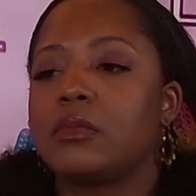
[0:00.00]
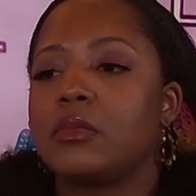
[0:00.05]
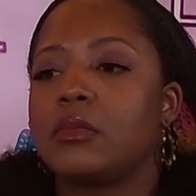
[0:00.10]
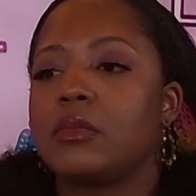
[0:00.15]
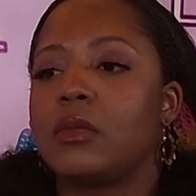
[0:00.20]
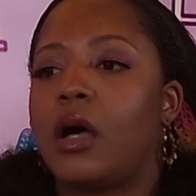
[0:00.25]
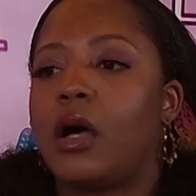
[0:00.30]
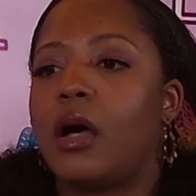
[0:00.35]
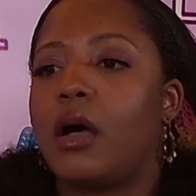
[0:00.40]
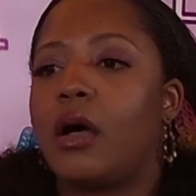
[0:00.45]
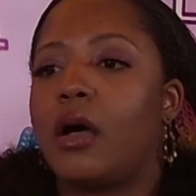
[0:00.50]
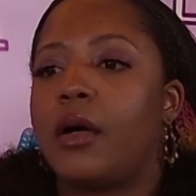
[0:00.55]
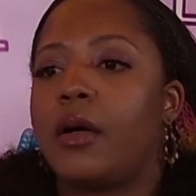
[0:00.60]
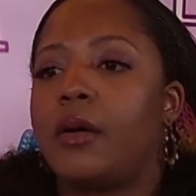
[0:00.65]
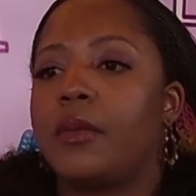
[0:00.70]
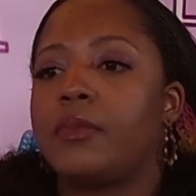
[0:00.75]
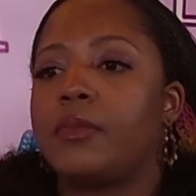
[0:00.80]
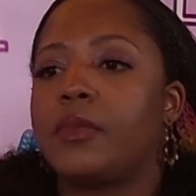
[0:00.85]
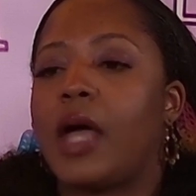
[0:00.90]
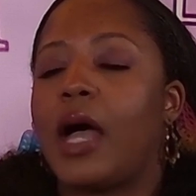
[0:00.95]

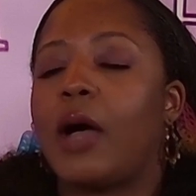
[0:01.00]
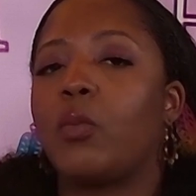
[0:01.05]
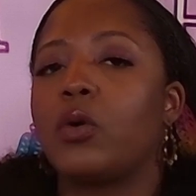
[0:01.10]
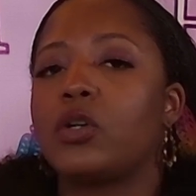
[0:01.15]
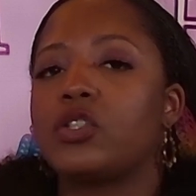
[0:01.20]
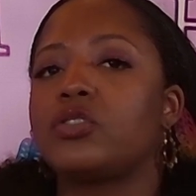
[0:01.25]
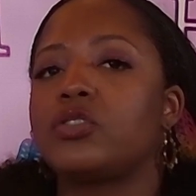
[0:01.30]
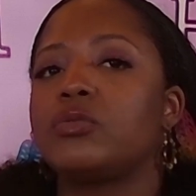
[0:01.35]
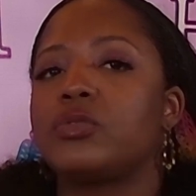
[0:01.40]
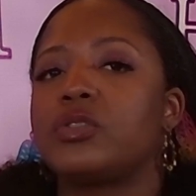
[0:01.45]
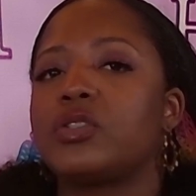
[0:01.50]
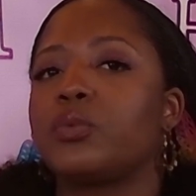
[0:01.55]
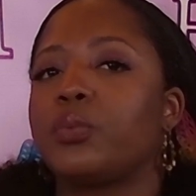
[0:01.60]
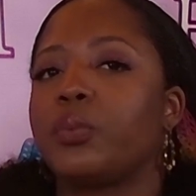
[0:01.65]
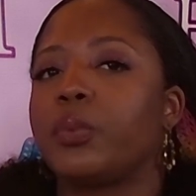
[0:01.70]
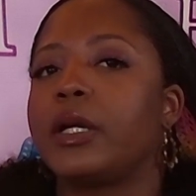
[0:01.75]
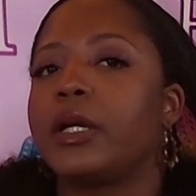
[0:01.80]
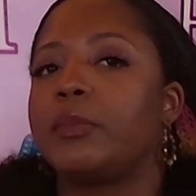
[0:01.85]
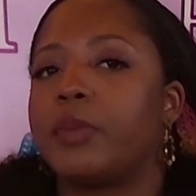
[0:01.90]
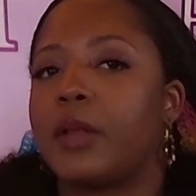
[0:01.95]
I want you to
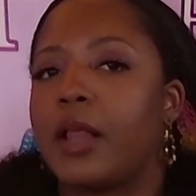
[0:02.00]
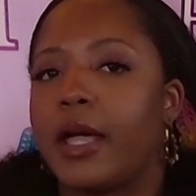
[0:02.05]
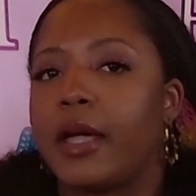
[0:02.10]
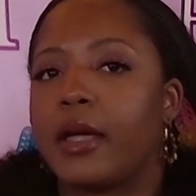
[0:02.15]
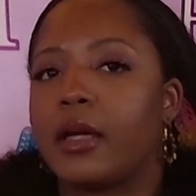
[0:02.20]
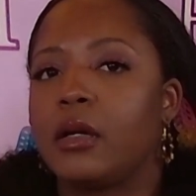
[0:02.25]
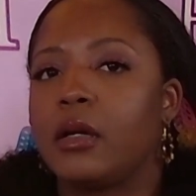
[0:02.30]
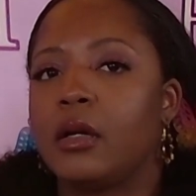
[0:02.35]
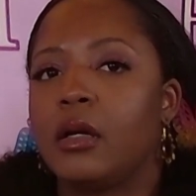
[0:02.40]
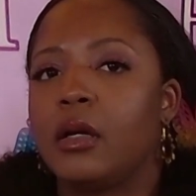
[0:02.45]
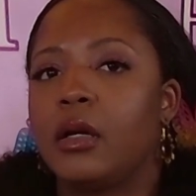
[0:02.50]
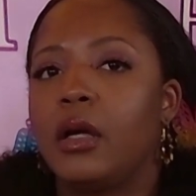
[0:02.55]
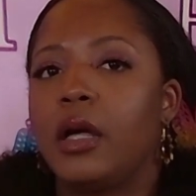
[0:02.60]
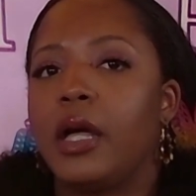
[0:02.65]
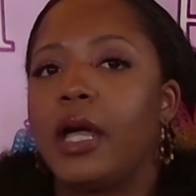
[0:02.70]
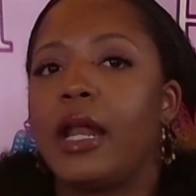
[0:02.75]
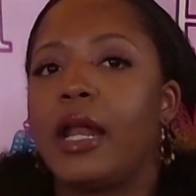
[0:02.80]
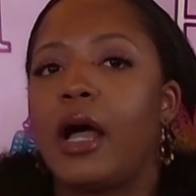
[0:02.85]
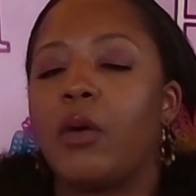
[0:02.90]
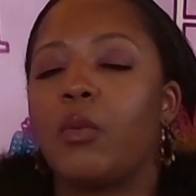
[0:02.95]
replay, and
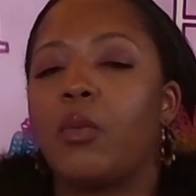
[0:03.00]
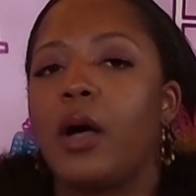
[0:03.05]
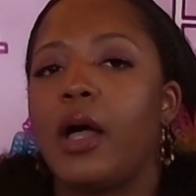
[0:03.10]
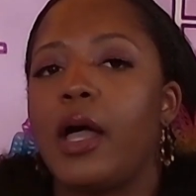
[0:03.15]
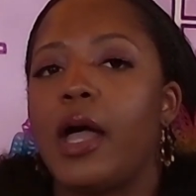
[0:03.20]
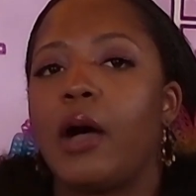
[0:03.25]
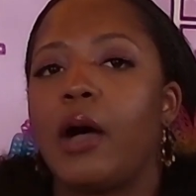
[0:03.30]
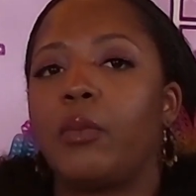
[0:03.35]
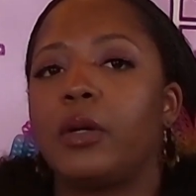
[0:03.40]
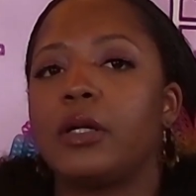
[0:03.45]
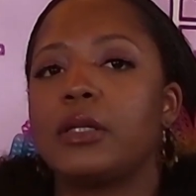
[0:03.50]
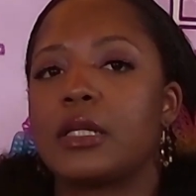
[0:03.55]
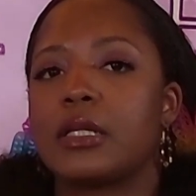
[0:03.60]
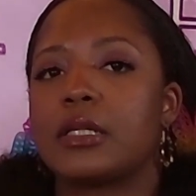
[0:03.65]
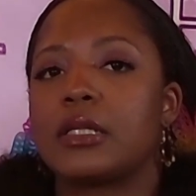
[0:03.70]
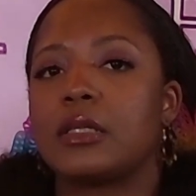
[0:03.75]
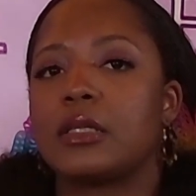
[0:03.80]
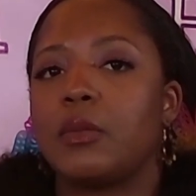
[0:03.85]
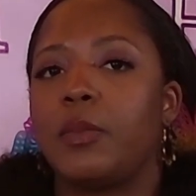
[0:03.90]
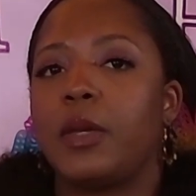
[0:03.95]
I want this
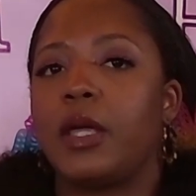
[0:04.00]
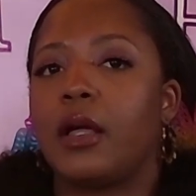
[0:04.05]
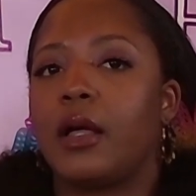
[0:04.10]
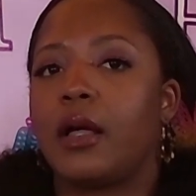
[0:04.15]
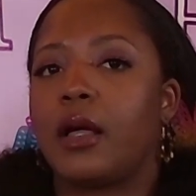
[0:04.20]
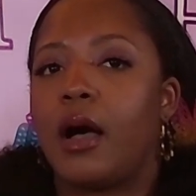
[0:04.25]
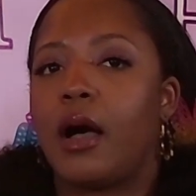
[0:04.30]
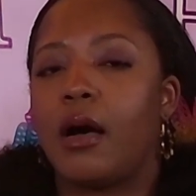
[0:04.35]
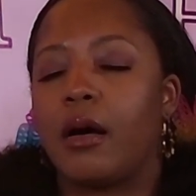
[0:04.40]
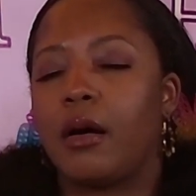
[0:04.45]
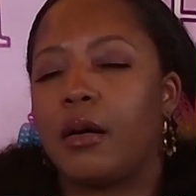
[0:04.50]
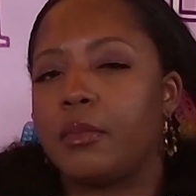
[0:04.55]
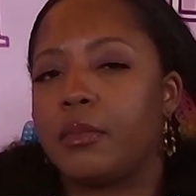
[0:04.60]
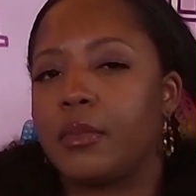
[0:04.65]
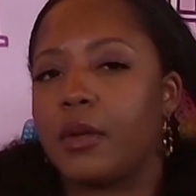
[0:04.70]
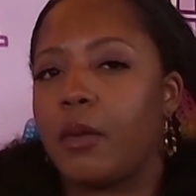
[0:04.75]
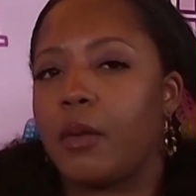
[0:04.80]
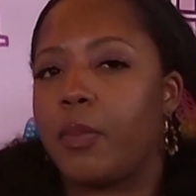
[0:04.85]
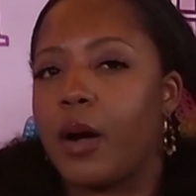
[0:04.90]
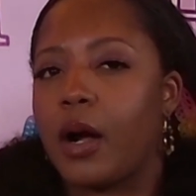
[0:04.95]
to become a
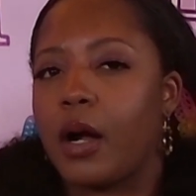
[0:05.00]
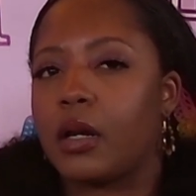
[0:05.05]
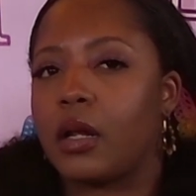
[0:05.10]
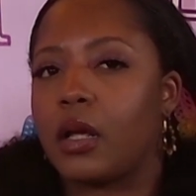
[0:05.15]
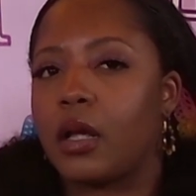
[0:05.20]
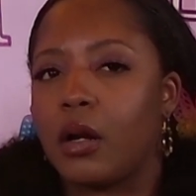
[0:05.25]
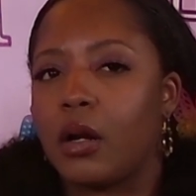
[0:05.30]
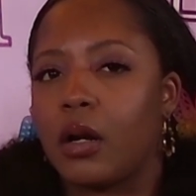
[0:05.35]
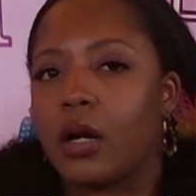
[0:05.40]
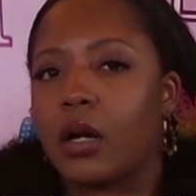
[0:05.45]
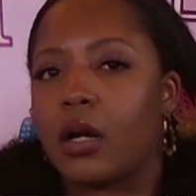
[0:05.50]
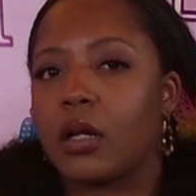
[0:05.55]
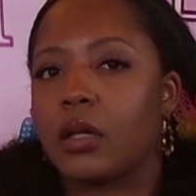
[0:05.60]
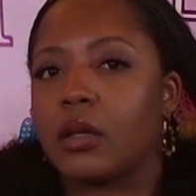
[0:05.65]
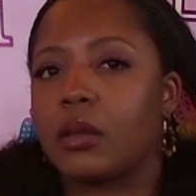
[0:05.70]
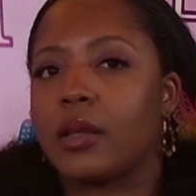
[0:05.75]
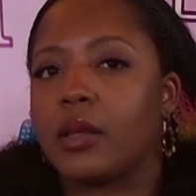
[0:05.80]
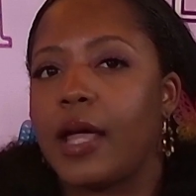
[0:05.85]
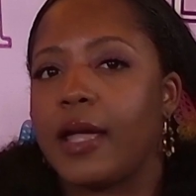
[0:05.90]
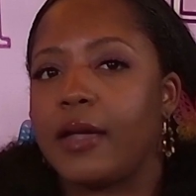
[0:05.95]
part of your
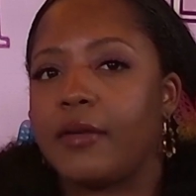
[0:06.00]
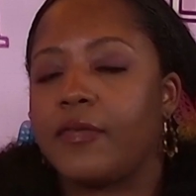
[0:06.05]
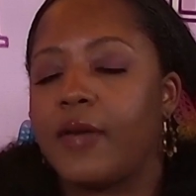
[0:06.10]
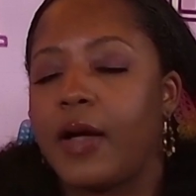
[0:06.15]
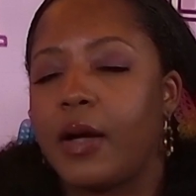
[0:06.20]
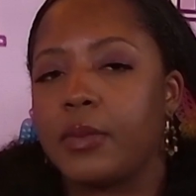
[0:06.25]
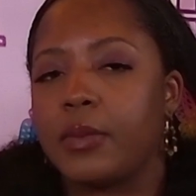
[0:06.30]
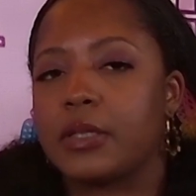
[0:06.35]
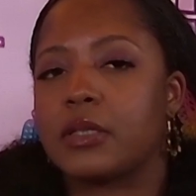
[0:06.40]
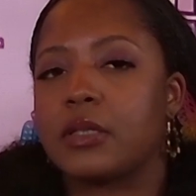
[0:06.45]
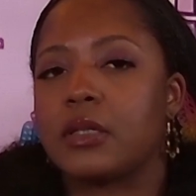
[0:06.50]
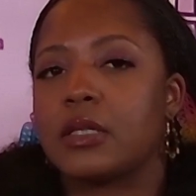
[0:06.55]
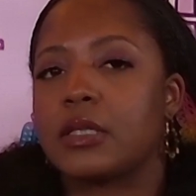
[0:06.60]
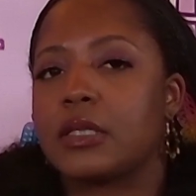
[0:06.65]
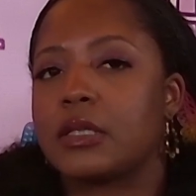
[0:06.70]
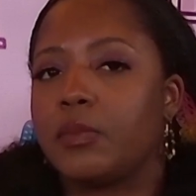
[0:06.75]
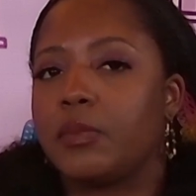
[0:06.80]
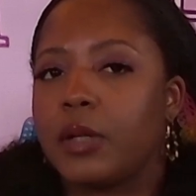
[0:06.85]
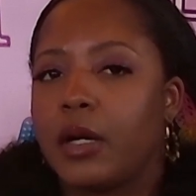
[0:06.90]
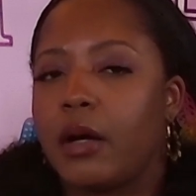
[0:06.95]
life. I want this to
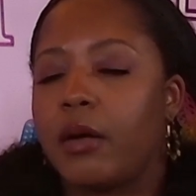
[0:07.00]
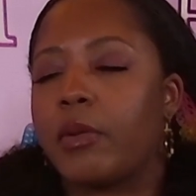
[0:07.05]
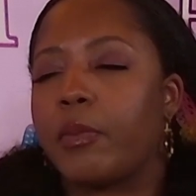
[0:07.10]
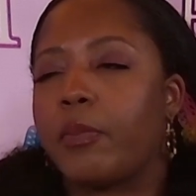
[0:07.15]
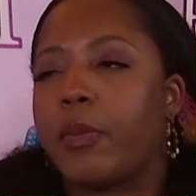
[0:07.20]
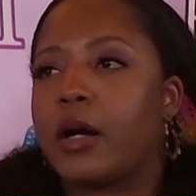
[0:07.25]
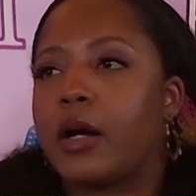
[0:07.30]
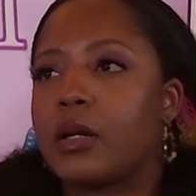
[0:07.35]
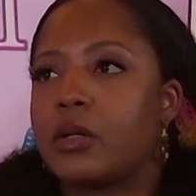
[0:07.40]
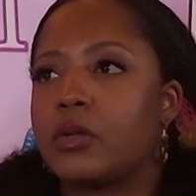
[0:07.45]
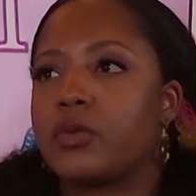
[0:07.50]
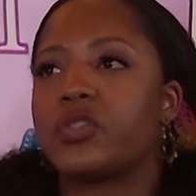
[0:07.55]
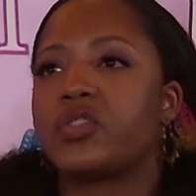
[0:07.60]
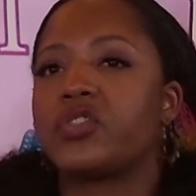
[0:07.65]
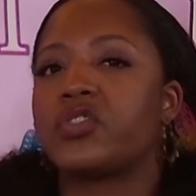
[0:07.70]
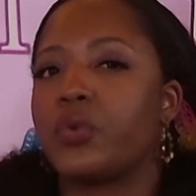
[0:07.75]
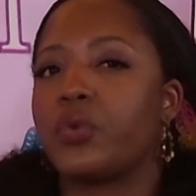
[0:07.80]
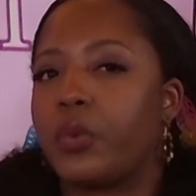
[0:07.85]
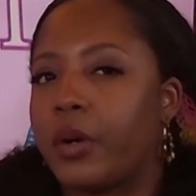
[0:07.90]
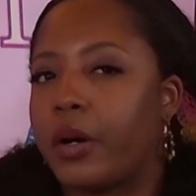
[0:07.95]
become a part of your
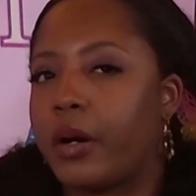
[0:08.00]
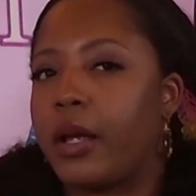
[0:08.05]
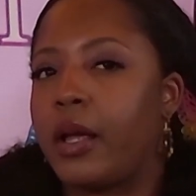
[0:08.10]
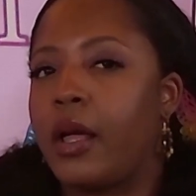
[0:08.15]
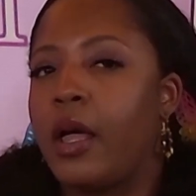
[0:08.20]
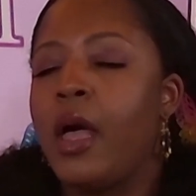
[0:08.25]
story.